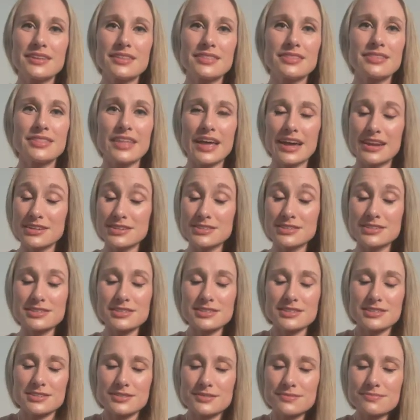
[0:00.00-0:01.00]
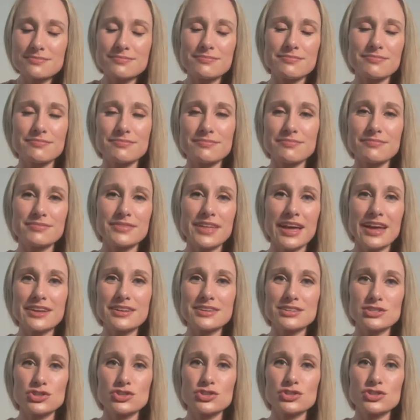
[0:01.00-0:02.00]
that is
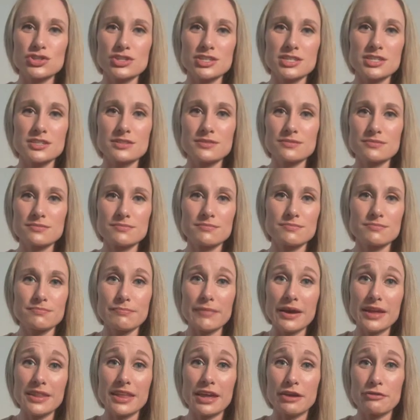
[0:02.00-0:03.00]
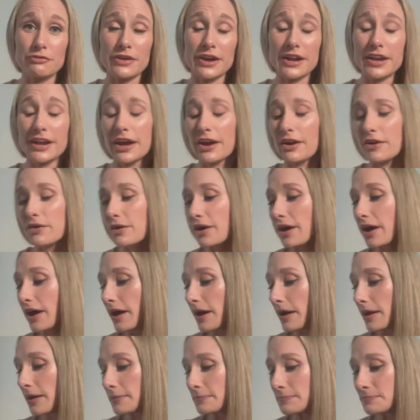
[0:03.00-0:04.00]
just my life right now.
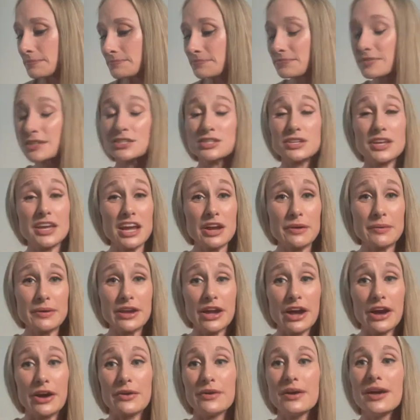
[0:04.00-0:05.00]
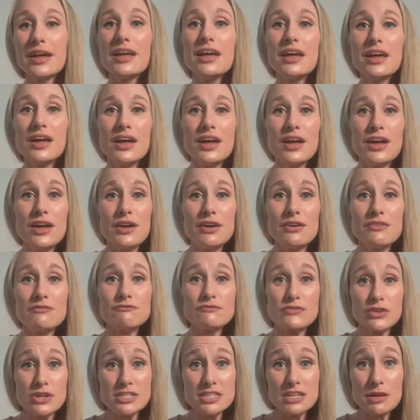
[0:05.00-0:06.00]
So here we go.
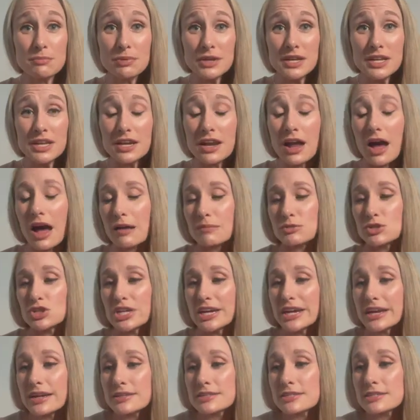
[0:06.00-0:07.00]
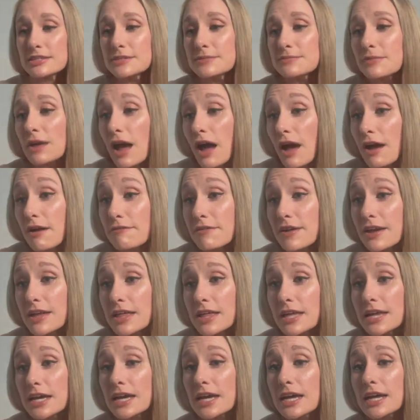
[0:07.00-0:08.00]
First completed object of
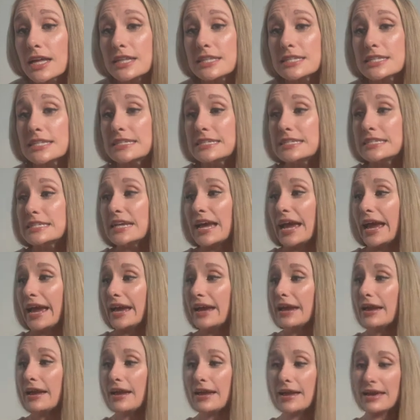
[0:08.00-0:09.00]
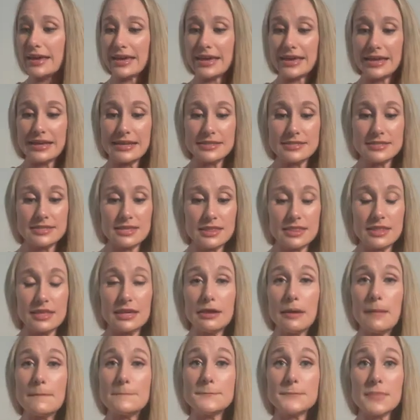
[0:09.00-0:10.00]
today is
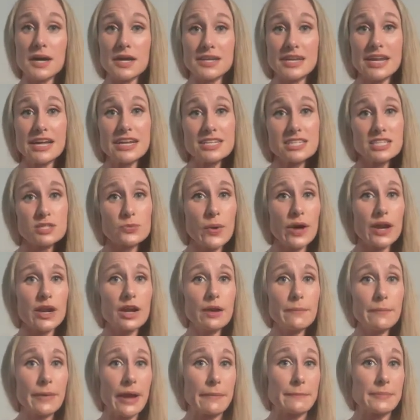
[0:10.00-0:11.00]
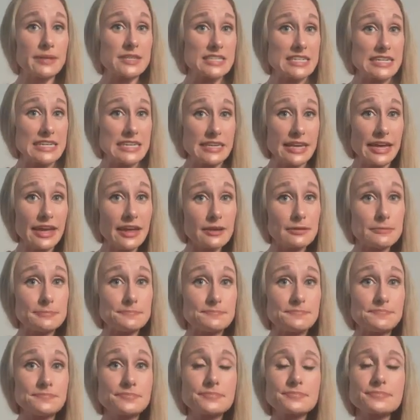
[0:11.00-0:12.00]
the Monday sweater by Petiteknit.
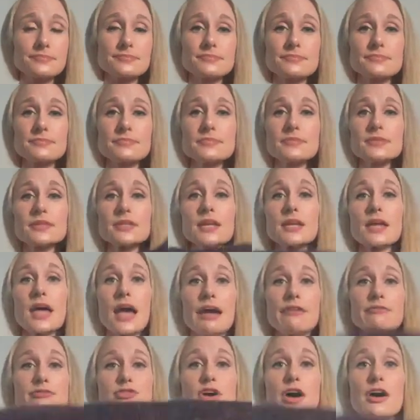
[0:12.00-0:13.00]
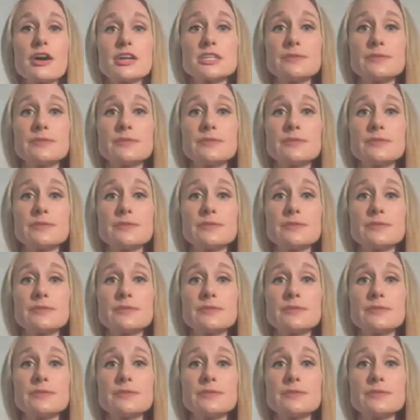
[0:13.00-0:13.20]
I've talked